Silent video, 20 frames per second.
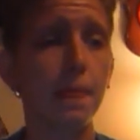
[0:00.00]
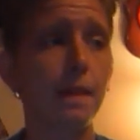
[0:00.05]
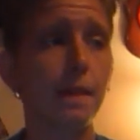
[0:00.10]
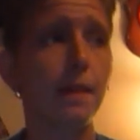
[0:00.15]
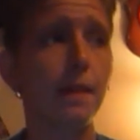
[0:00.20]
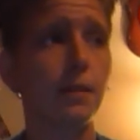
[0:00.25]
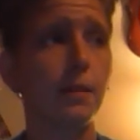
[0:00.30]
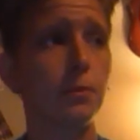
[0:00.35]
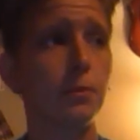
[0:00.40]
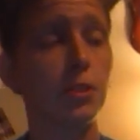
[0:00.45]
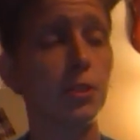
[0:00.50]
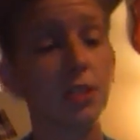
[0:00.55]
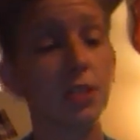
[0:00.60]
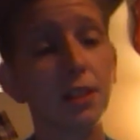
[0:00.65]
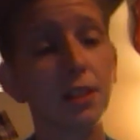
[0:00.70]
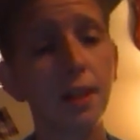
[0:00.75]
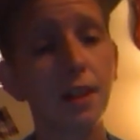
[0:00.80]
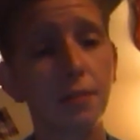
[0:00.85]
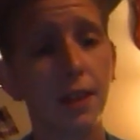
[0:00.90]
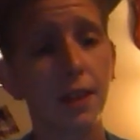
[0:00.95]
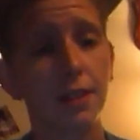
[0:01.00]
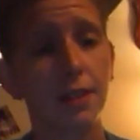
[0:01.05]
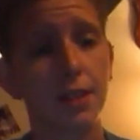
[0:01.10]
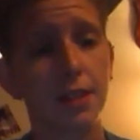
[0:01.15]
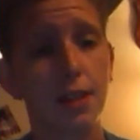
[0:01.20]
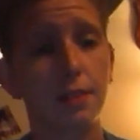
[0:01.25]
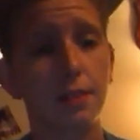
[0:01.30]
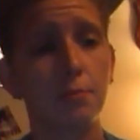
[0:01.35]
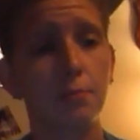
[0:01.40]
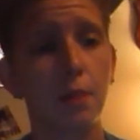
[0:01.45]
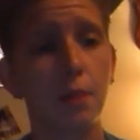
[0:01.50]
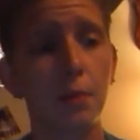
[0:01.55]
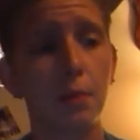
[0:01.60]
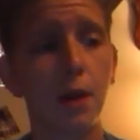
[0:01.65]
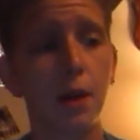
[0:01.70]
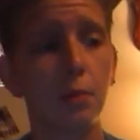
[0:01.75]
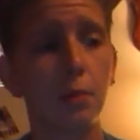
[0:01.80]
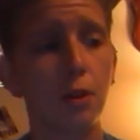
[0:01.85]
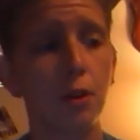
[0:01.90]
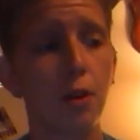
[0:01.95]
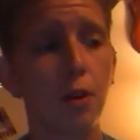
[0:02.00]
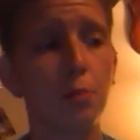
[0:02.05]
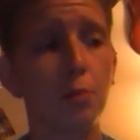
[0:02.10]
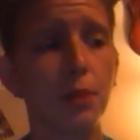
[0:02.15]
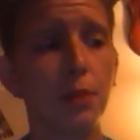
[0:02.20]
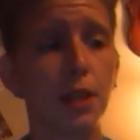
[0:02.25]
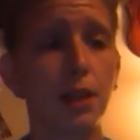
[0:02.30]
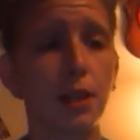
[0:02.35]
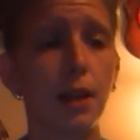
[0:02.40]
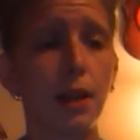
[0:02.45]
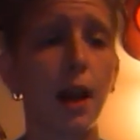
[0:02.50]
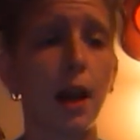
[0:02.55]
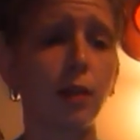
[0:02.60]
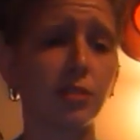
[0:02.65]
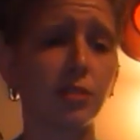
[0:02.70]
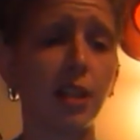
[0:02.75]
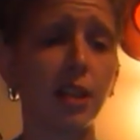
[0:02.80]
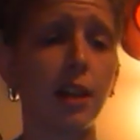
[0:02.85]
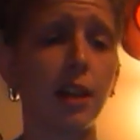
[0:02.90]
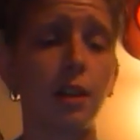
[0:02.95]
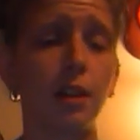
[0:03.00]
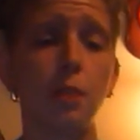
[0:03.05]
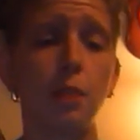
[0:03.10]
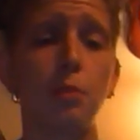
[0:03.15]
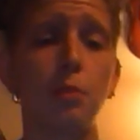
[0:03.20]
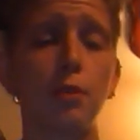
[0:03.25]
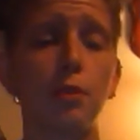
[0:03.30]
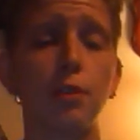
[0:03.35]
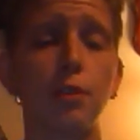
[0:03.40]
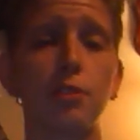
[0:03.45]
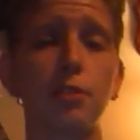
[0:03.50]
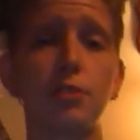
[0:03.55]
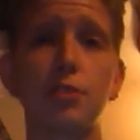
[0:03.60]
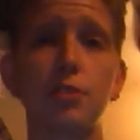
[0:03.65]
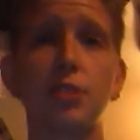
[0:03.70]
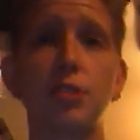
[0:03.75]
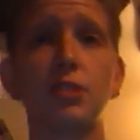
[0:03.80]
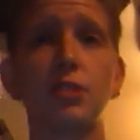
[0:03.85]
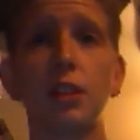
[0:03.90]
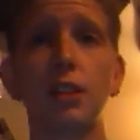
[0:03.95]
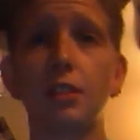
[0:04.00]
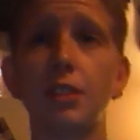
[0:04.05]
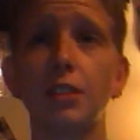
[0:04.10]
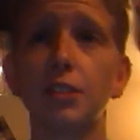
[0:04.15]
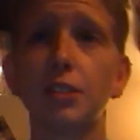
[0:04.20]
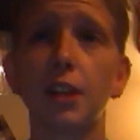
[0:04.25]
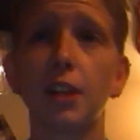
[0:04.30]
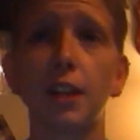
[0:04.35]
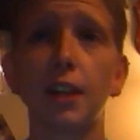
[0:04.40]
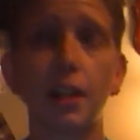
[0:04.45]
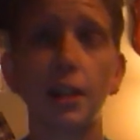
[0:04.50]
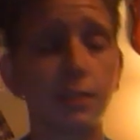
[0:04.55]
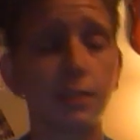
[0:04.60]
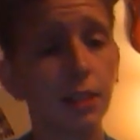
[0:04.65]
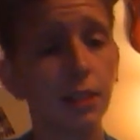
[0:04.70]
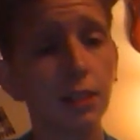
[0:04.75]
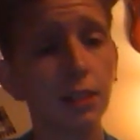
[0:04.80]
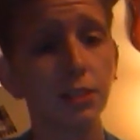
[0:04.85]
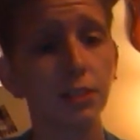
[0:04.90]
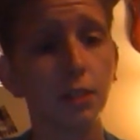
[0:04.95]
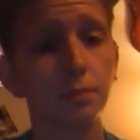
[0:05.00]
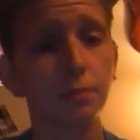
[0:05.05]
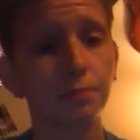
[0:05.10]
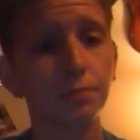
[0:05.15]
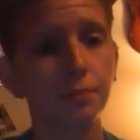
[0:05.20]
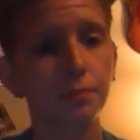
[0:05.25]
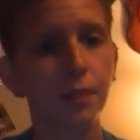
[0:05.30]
And when she left that day, my mom called me outside on the porch and she was like, Alyssa, I gotta tell you something.